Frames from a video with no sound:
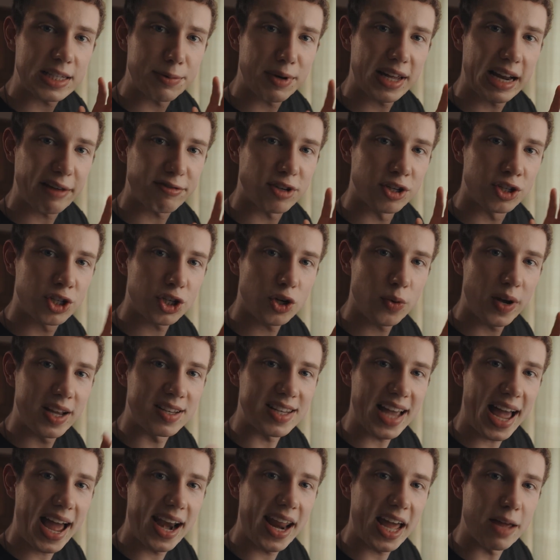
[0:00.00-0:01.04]
thing we're going to have to do is
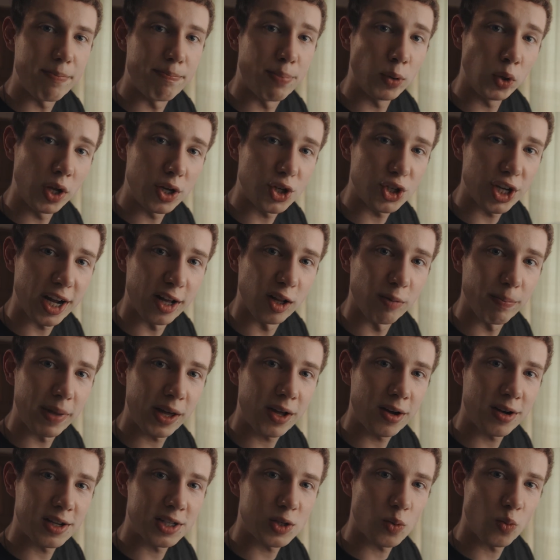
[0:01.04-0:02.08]
add a bullet shell,
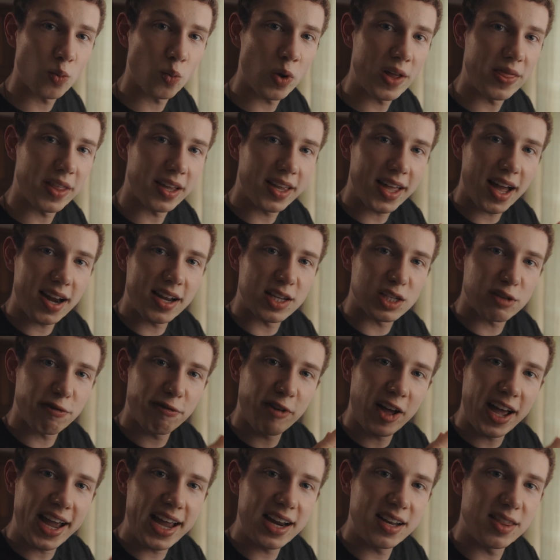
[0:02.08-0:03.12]
because when the gun is
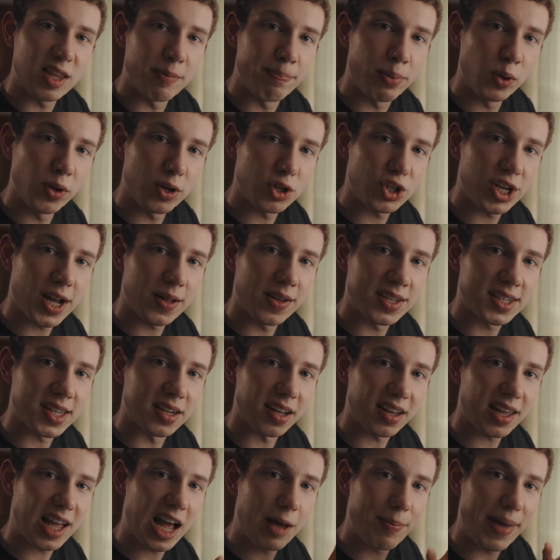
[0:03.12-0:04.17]
fired, the bullet shell is going
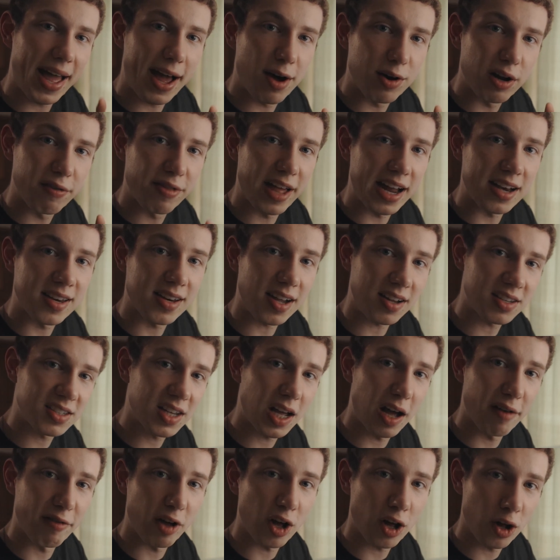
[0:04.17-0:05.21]
to come out of that dust
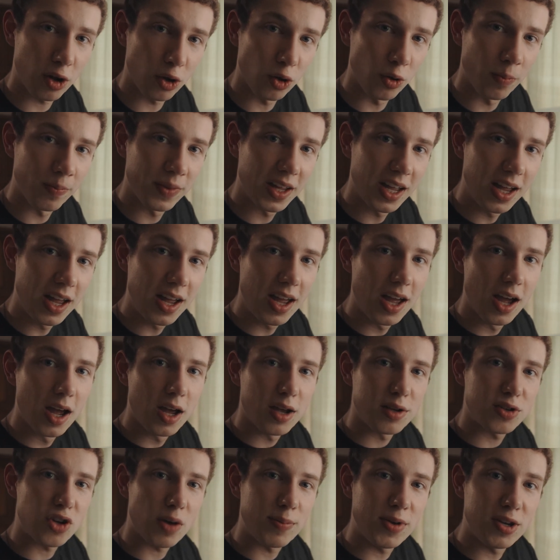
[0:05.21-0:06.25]
cover hole.
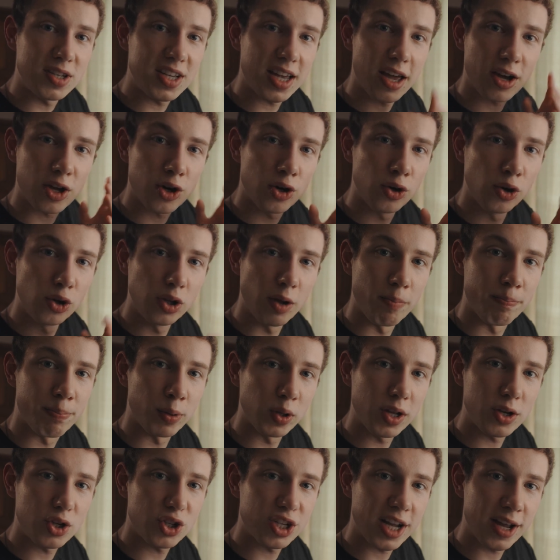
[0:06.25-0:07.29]
So I'm using a cool
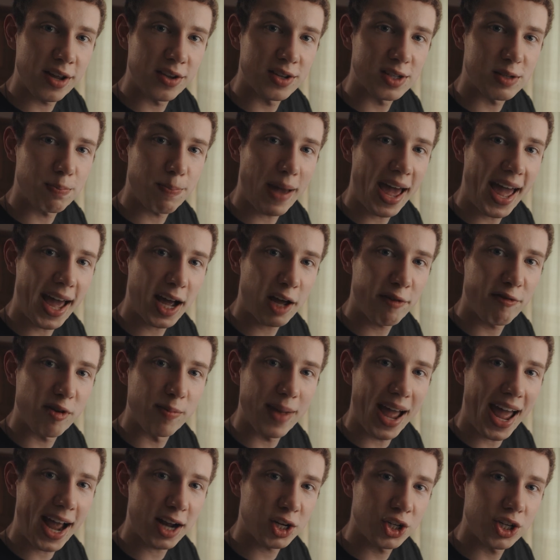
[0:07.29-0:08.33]
bullet shells pack from
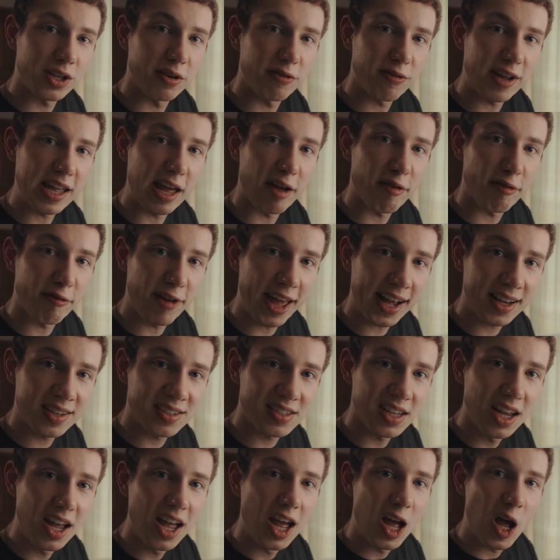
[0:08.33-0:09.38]
Action VFX.
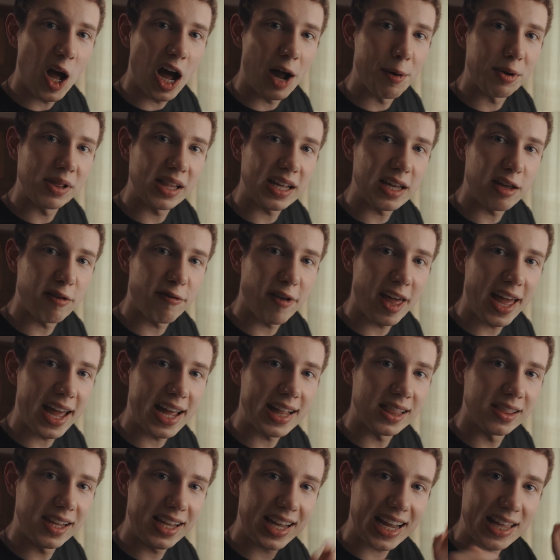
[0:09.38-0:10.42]
I will leave a
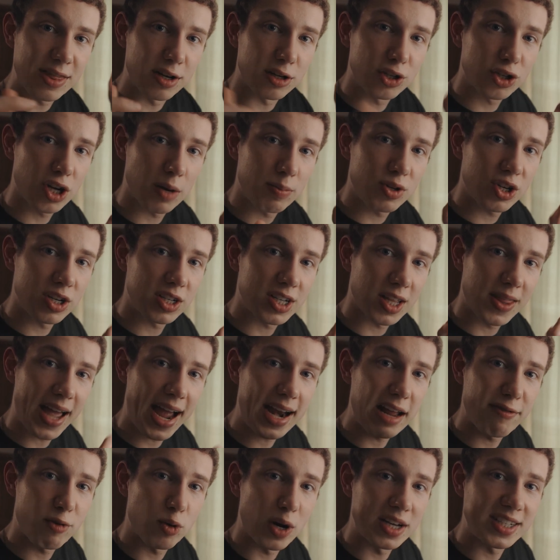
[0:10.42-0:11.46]
link in the description to that
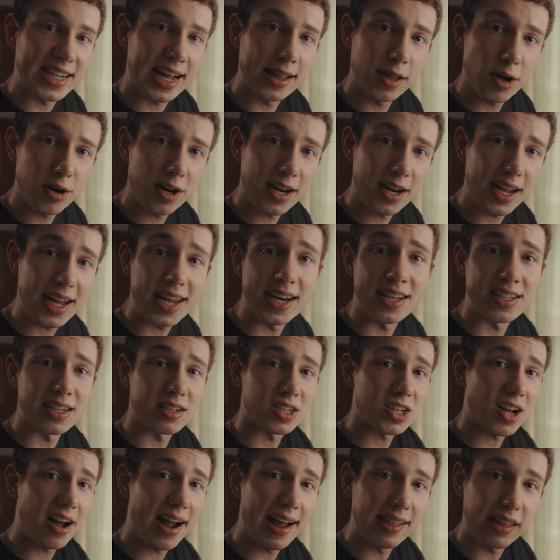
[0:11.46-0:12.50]
if you want to download it. It is
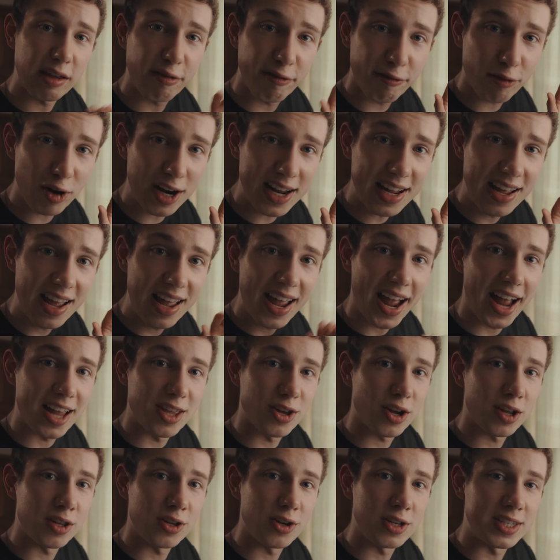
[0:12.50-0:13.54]
entirely free, and you
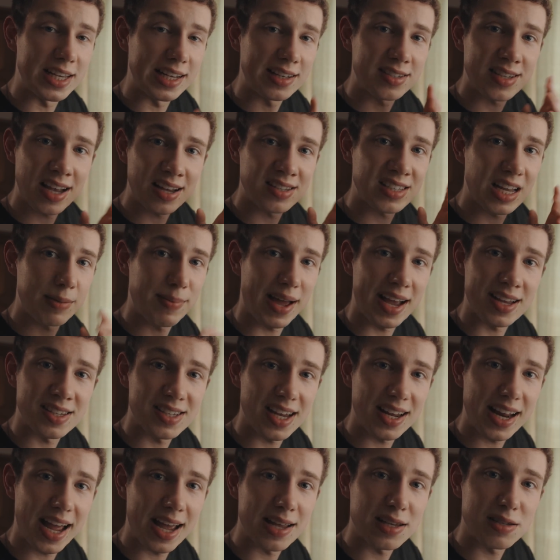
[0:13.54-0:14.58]
can use the exact same asset
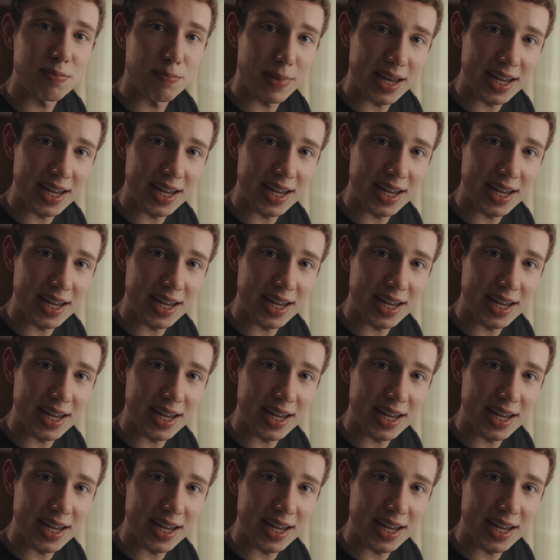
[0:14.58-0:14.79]
as me.